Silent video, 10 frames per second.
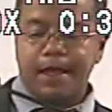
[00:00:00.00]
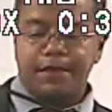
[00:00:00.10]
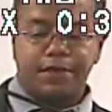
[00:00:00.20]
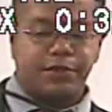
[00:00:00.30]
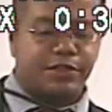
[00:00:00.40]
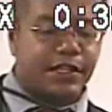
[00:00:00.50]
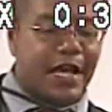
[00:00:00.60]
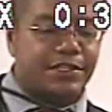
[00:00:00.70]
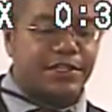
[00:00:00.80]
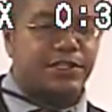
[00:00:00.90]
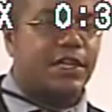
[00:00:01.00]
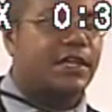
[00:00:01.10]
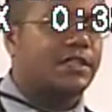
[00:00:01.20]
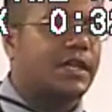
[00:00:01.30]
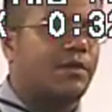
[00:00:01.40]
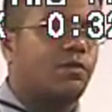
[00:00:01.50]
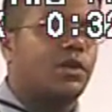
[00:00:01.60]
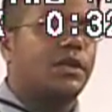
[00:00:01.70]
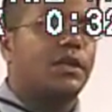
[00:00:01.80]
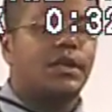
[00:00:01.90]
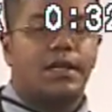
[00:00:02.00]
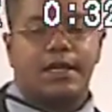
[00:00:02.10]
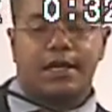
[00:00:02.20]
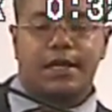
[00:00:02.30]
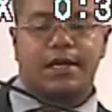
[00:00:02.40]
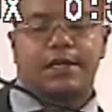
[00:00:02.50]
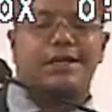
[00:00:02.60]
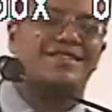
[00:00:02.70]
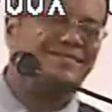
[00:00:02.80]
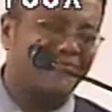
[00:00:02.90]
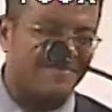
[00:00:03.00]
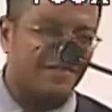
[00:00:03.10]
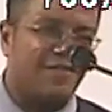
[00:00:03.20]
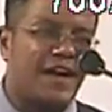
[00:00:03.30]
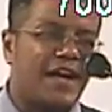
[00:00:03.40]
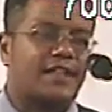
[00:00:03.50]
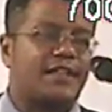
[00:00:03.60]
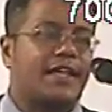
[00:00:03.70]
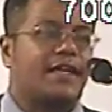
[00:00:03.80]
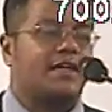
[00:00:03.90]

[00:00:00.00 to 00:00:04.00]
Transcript: there's lots of things that would violate